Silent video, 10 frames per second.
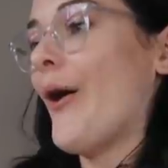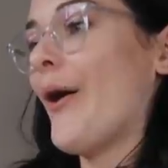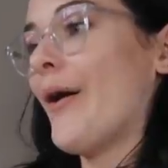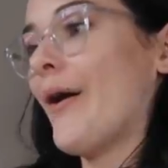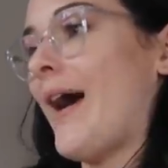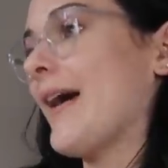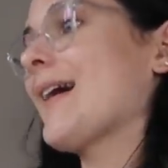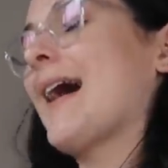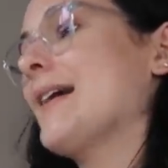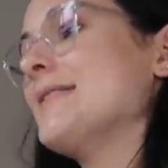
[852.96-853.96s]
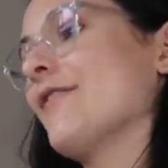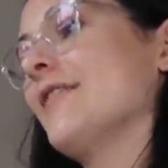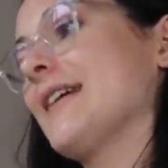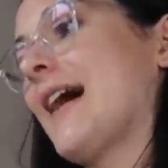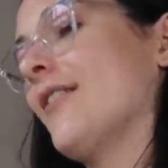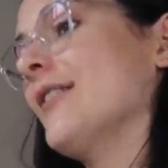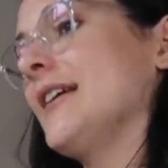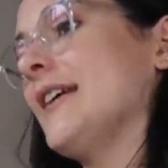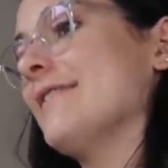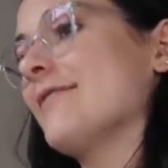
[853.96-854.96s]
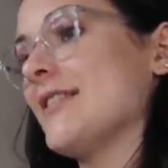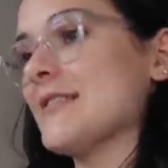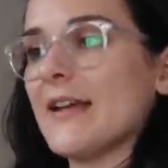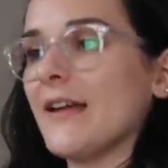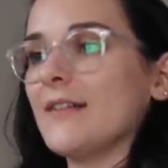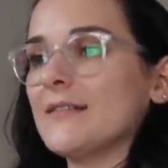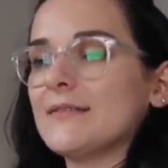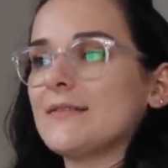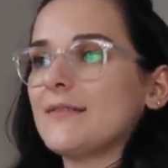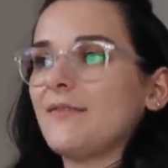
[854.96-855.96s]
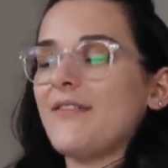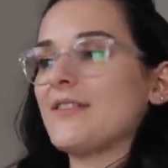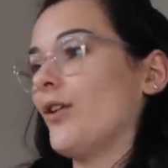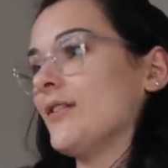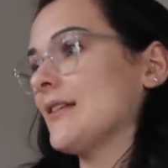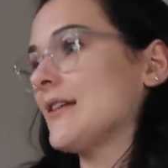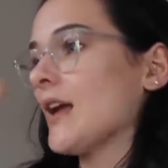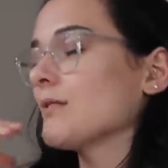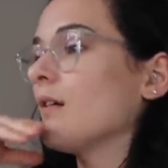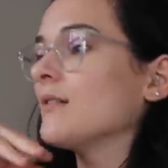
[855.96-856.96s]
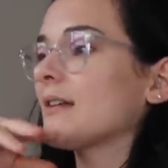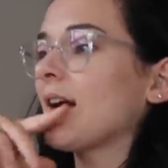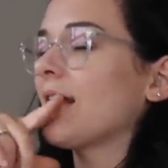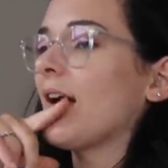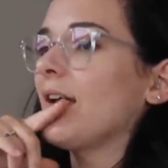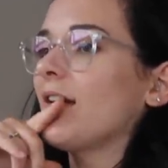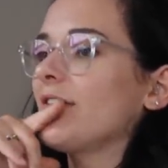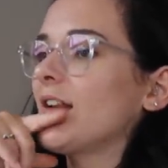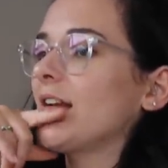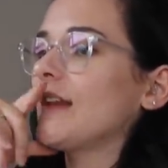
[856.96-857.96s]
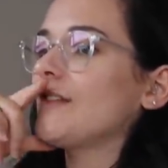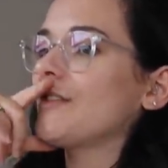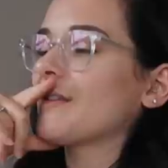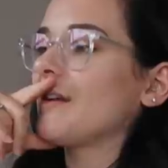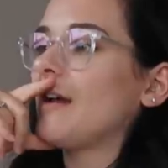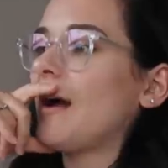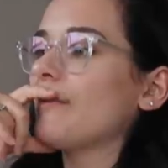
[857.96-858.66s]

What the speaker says: I definitely cannot leave until we've sold this last one, can I? I feel like it's just gotta